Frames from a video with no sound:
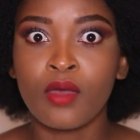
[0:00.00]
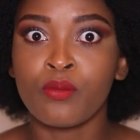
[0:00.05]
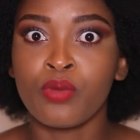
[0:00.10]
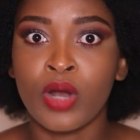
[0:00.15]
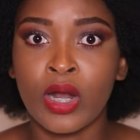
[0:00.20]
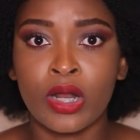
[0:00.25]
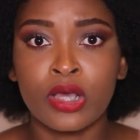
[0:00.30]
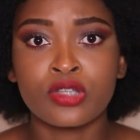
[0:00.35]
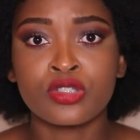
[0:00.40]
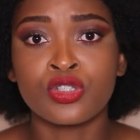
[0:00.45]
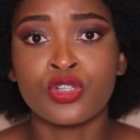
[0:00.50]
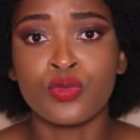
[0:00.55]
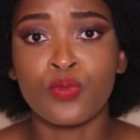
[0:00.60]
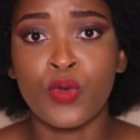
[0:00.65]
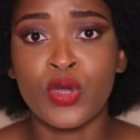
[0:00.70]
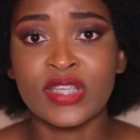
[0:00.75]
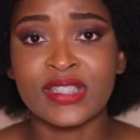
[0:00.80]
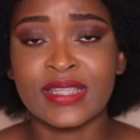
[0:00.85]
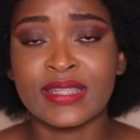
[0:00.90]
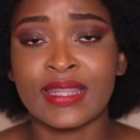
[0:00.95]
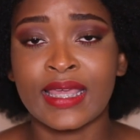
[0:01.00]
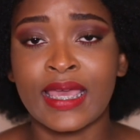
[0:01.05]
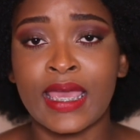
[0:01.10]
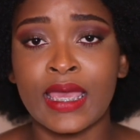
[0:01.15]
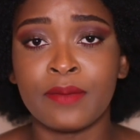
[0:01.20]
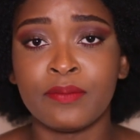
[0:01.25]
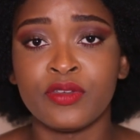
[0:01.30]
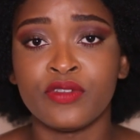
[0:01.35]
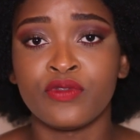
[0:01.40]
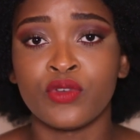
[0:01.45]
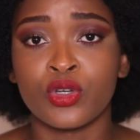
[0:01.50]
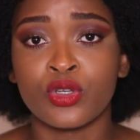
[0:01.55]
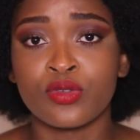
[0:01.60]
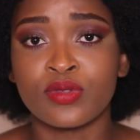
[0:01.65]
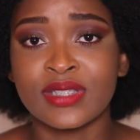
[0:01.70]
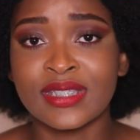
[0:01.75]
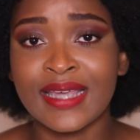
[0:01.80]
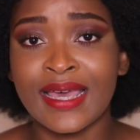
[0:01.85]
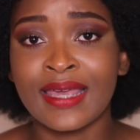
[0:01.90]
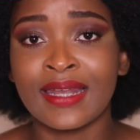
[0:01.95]
products to moisten the hair before you
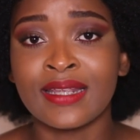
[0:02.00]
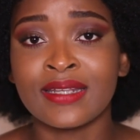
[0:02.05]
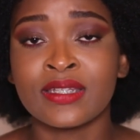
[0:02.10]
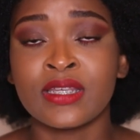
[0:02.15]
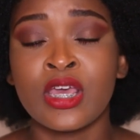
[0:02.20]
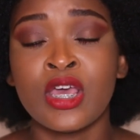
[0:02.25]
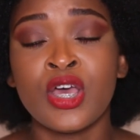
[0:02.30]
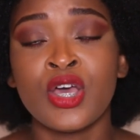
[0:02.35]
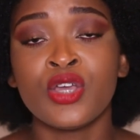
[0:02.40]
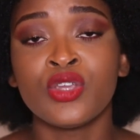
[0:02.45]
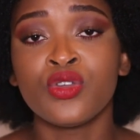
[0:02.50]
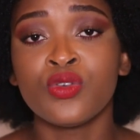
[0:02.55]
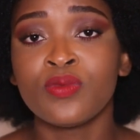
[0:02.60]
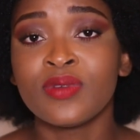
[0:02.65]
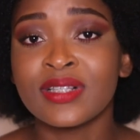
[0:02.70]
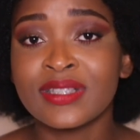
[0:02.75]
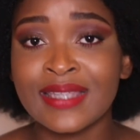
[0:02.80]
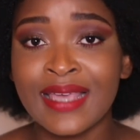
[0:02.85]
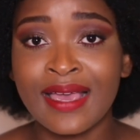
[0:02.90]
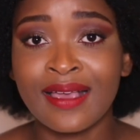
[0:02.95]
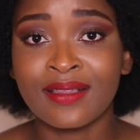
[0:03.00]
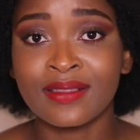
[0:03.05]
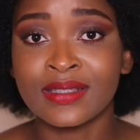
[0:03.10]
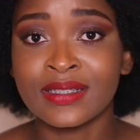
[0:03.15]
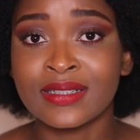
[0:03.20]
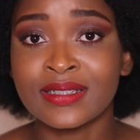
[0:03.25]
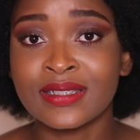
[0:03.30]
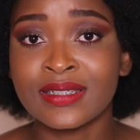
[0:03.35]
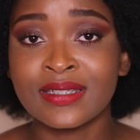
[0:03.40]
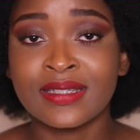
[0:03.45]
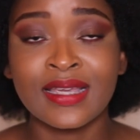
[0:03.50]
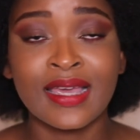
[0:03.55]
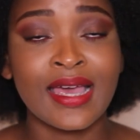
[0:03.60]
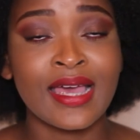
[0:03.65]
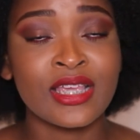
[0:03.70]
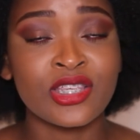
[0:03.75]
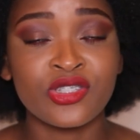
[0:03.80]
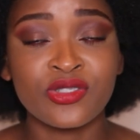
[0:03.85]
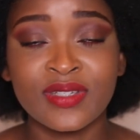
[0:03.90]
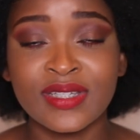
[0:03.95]
style it you will tangle it
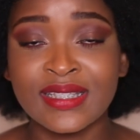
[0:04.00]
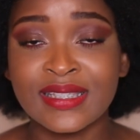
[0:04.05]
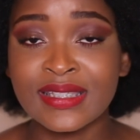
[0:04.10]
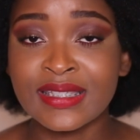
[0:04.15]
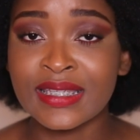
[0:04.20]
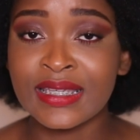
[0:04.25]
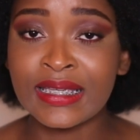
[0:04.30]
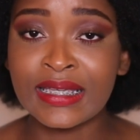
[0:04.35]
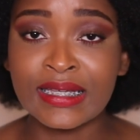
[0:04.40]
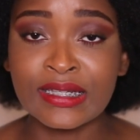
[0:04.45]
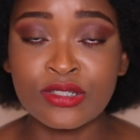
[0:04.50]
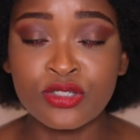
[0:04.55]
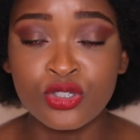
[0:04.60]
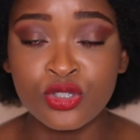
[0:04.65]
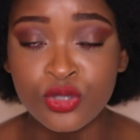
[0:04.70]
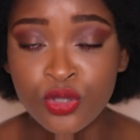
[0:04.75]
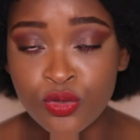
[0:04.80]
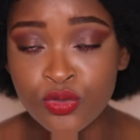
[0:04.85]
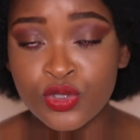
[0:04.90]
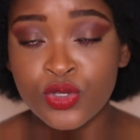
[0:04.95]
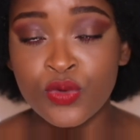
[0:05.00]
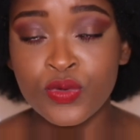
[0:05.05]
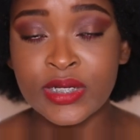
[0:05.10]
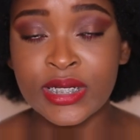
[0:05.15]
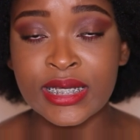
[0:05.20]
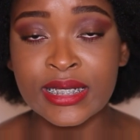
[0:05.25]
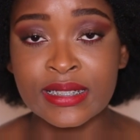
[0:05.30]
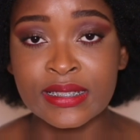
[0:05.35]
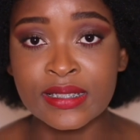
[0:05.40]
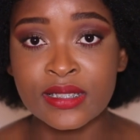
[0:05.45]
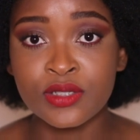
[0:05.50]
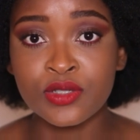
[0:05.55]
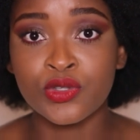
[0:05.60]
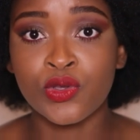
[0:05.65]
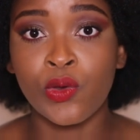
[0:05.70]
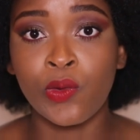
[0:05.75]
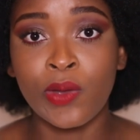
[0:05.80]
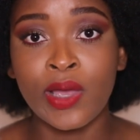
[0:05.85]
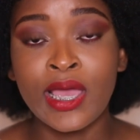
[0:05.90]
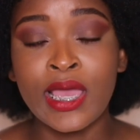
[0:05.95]
as you can see it's so so dense
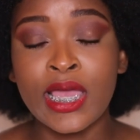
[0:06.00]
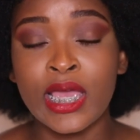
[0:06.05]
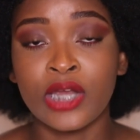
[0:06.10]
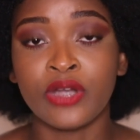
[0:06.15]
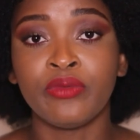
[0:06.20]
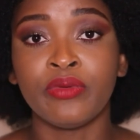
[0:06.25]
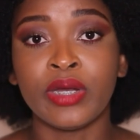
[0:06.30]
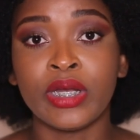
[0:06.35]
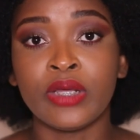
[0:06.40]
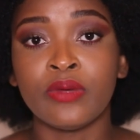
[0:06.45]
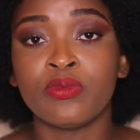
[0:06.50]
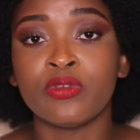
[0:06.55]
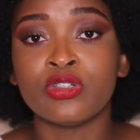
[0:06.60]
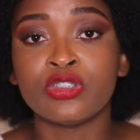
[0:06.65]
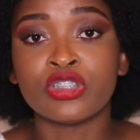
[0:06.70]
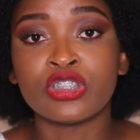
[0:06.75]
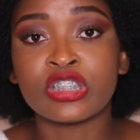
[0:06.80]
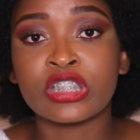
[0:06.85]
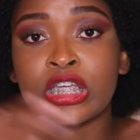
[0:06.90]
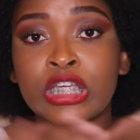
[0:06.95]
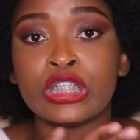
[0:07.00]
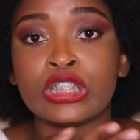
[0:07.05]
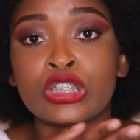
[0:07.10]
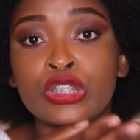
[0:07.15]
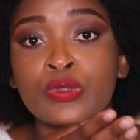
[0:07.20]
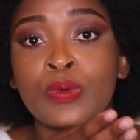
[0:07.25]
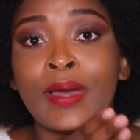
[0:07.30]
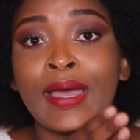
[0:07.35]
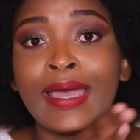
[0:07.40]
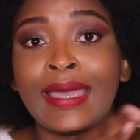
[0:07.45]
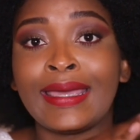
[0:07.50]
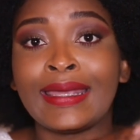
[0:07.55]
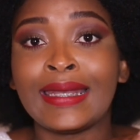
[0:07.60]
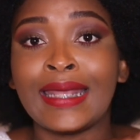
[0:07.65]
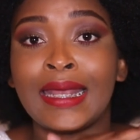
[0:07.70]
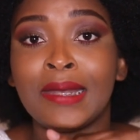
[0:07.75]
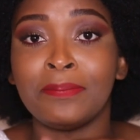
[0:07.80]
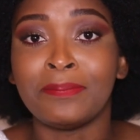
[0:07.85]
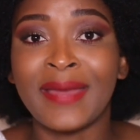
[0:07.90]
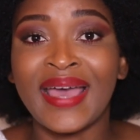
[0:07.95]
so it really will just intertwine
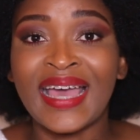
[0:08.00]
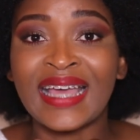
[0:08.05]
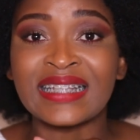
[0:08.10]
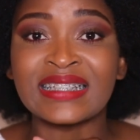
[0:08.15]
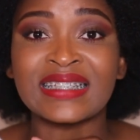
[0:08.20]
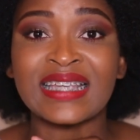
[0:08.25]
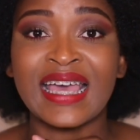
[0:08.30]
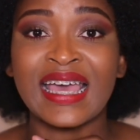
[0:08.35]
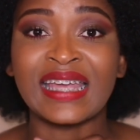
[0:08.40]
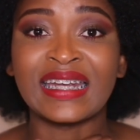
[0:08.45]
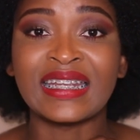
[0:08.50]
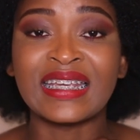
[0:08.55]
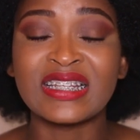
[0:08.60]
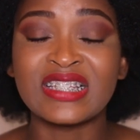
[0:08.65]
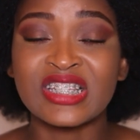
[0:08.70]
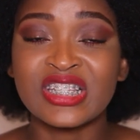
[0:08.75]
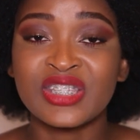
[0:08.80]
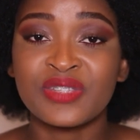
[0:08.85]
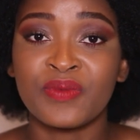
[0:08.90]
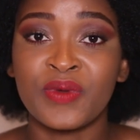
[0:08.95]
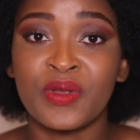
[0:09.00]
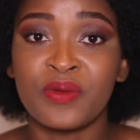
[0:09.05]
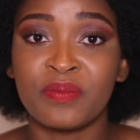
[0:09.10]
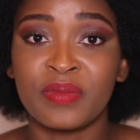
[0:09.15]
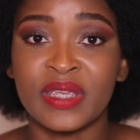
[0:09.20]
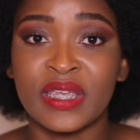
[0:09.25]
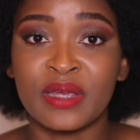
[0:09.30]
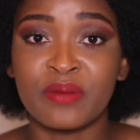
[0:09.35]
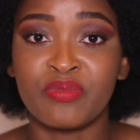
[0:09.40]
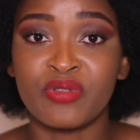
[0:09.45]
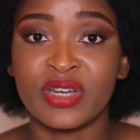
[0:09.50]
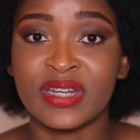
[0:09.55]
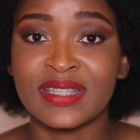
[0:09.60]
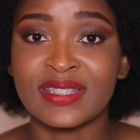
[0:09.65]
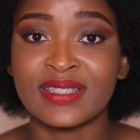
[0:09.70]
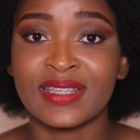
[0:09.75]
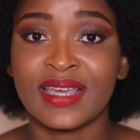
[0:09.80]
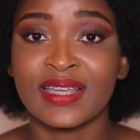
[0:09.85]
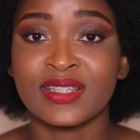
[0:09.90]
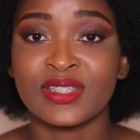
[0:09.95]
and mat and it just won't be a pretty
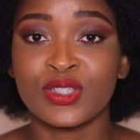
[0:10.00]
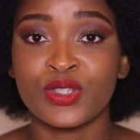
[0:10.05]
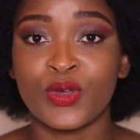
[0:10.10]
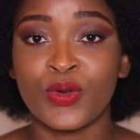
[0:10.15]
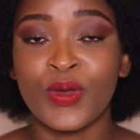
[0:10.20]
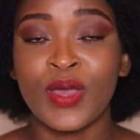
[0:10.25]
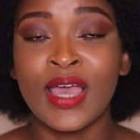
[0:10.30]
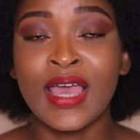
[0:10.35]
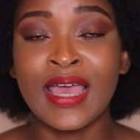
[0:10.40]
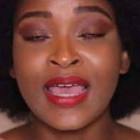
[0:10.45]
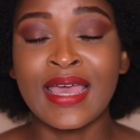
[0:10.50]
sight so